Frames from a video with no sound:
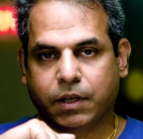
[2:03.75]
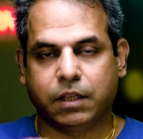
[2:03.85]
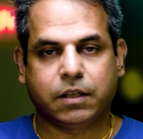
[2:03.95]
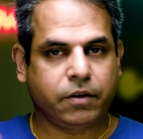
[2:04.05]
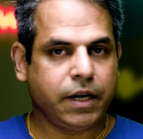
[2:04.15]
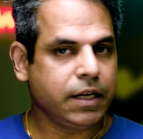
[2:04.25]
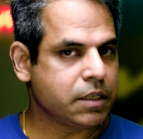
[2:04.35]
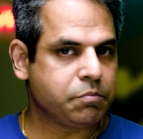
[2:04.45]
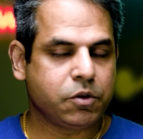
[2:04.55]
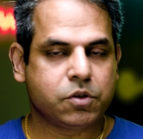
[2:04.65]
It'll create
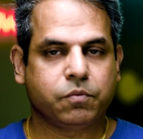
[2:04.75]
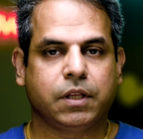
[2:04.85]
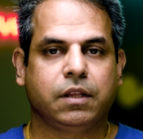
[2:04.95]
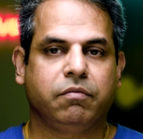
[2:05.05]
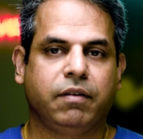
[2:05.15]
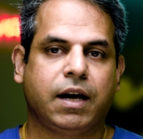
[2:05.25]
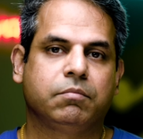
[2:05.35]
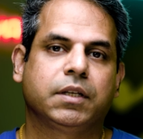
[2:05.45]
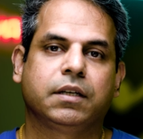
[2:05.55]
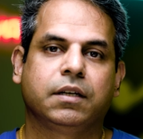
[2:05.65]
disputes within the
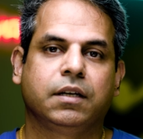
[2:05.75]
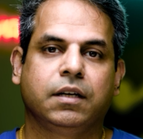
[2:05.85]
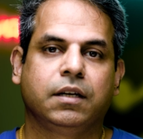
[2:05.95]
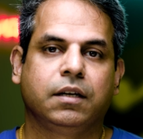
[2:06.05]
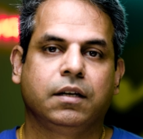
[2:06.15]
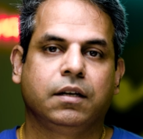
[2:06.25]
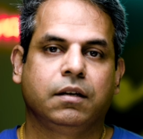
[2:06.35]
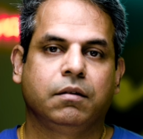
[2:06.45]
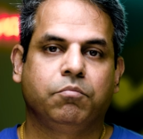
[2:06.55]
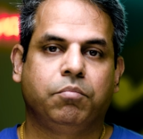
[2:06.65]
family,
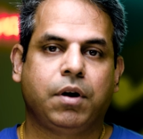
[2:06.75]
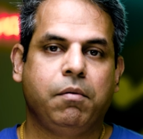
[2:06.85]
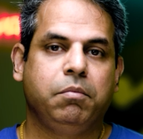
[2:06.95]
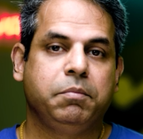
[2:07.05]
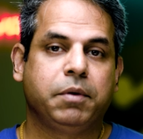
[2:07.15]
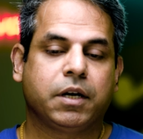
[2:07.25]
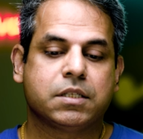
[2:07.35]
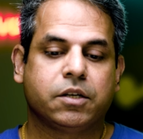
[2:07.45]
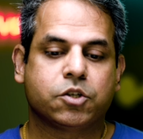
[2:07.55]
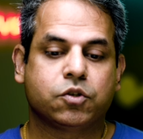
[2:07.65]
probably
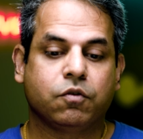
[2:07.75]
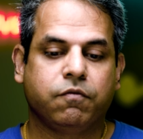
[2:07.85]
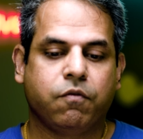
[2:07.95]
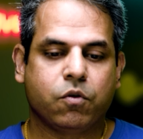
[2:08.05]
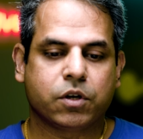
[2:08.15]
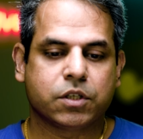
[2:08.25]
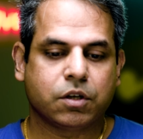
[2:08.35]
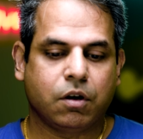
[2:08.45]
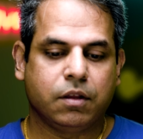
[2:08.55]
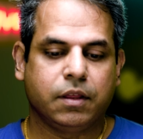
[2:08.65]
because they're so
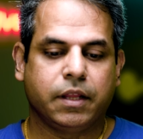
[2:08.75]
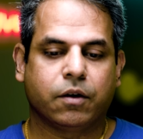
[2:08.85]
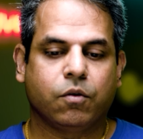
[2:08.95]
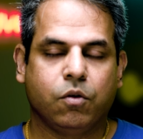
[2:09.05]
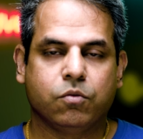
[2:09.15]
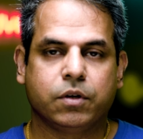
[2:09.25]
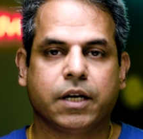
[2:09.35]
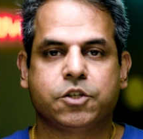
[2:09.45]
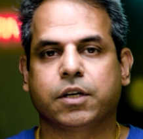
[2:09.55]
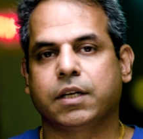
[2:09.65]
focused on their
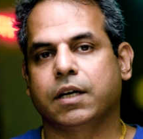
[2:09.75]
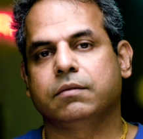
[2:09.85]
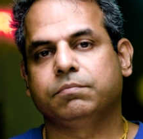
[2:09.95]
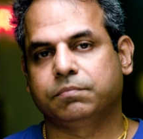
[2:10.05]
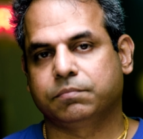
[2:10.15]
own agenda.